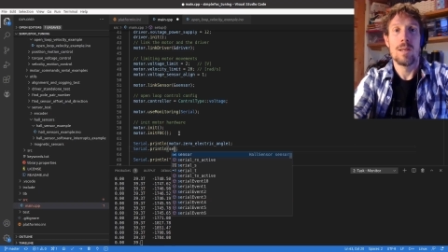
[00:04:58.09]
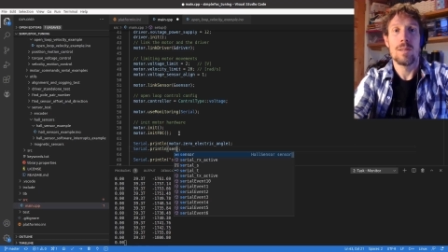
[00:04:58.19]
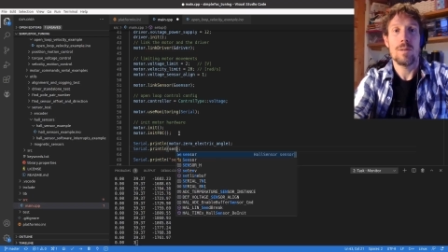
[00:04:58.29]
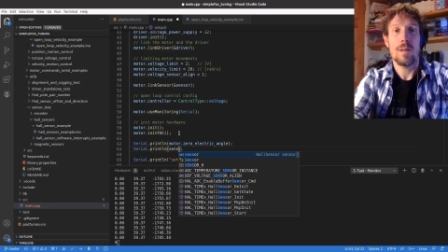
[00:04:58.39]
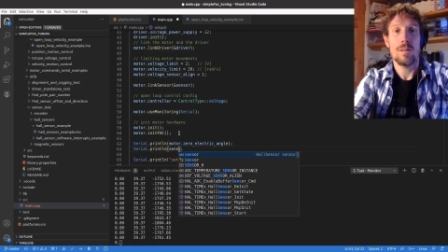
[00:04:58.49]

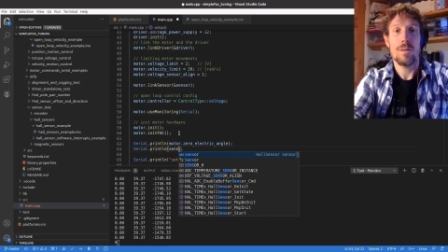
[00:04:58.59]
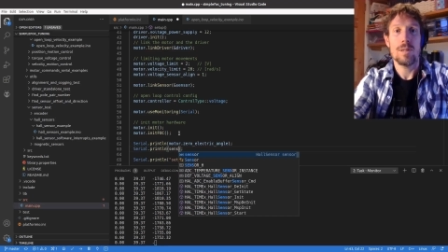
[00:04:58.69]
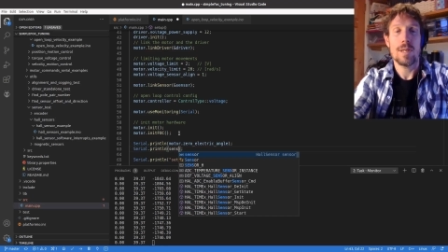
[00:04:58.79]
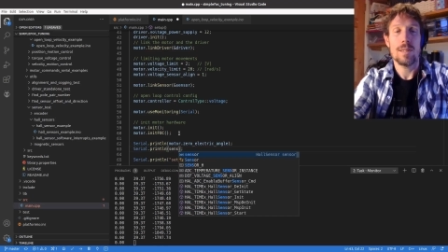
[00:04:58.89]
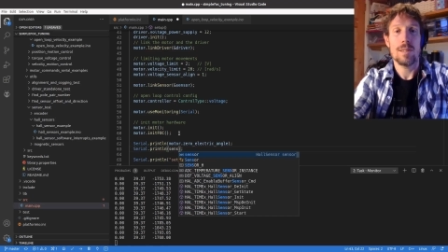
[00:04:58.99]
so I'll do
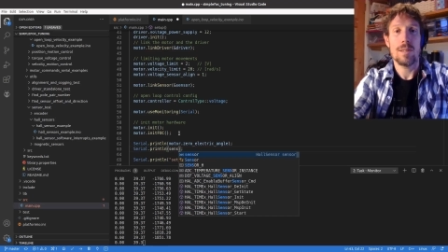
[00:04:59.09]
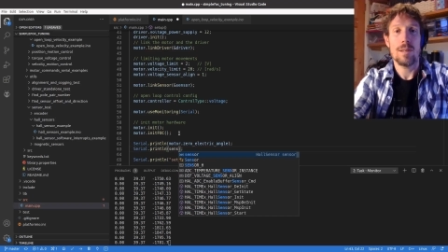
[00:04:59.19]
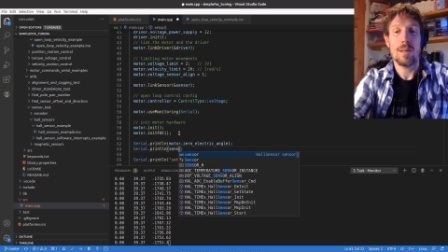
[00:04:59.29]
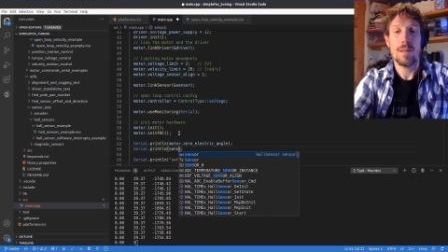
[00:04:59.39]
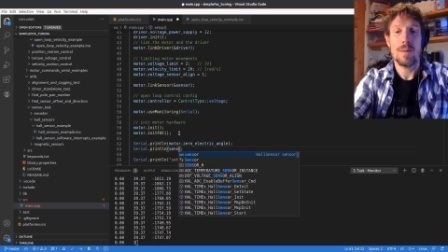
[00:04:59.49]

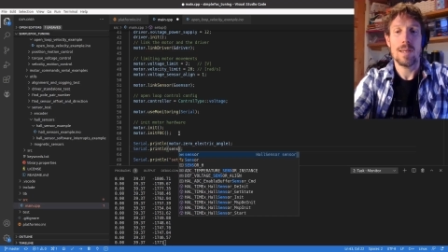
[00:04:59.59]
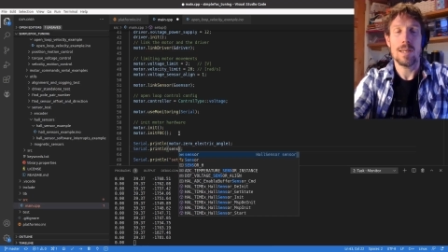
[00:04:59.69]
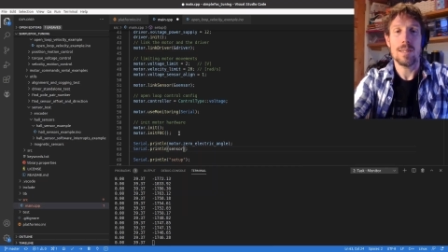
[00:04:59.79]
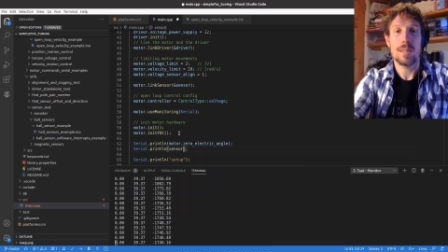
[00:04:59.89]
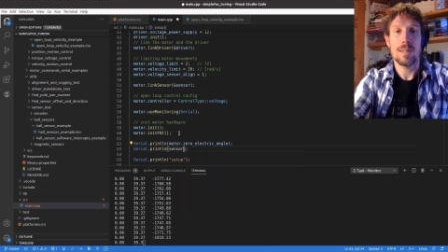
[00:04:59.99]
sensor, I think
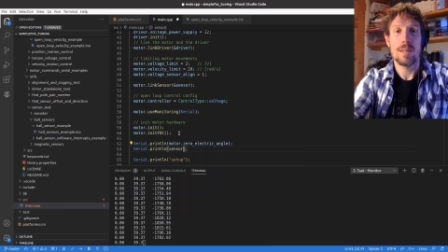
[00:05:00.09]
it's